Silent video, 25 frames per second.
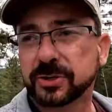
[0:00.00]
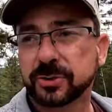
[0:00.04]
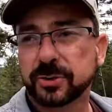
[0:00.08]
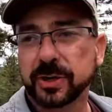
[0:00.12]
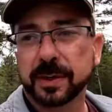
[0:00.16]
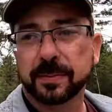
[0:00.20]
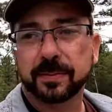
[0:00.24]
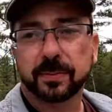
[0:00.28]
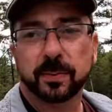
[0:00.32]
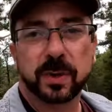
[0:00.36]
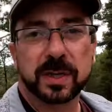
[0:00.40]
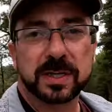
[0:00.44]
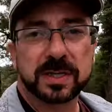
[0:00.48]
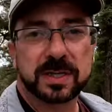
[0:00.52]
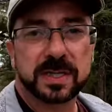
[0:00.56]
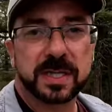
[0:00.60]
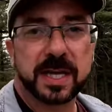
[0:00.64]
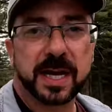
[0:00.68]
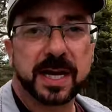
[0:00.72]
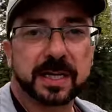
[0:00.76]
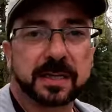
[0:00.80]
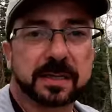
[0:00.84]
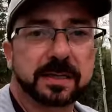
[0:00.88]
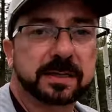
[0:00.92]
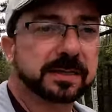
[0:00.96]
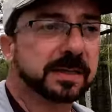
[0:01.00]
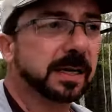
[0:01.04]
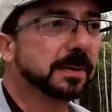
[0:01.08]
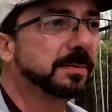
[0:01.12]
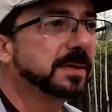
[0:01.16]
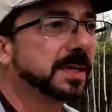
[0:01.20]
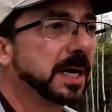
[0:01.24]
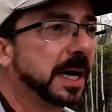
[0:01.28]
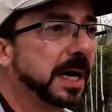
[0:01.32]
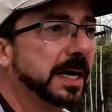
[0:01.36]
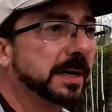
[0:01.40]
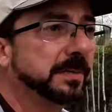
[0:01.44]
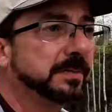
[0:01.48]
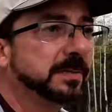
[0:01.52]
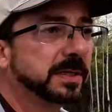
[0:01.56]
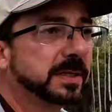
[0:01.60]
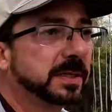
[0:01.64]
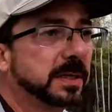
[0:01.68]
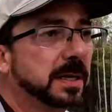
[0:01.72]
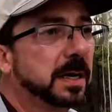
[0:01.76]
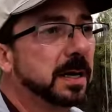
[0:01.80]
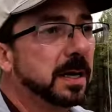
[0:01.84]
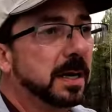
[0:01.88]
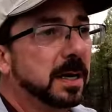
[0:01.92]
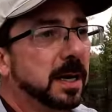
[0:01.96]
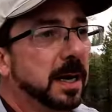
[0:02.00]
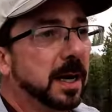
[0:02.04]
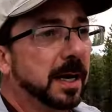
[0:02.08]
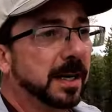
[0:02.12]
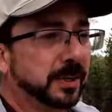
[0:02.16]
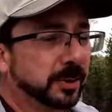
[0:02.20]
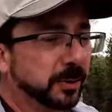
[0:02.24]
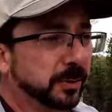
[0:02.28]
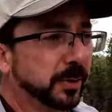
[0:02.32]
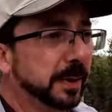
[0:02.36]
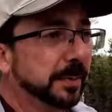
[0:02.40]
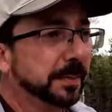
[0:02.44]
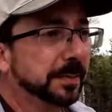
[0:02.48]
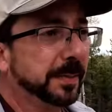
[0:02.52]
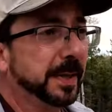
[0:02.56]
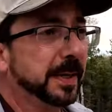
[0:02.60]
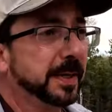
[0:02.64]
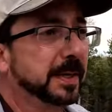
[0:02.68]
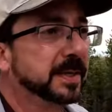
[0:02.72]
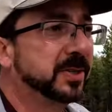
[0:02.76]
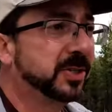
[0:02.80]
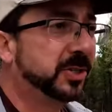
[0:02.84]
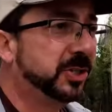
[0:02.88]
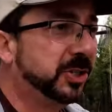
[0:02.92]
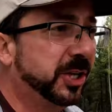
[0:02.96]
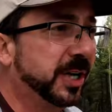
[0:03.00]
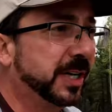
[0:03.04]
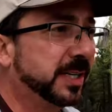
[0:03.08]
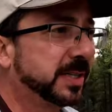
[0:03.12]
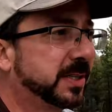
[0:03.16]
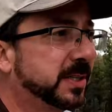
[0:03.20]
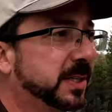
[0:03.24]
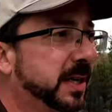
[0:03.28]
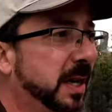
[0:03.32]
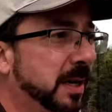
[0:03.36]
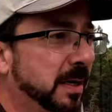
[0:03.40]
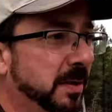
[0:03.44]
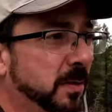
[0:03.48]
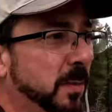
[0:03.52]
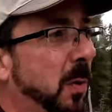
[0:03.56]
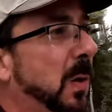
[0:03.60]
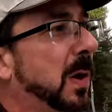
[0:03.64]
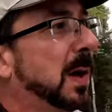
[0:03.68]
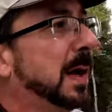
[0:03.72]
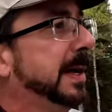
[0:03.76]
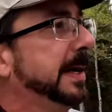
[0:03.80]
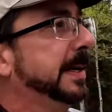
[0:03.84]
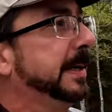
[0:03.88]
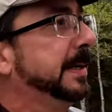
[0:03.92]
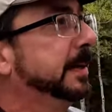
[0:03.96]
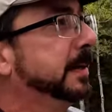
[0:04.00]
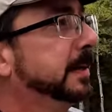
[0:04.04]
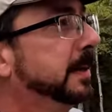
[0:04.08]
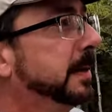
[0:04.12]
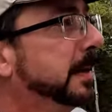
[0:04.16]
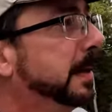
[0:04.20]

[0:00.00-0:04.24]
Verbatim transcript: trip, was that sometimes a trip is just to unwind.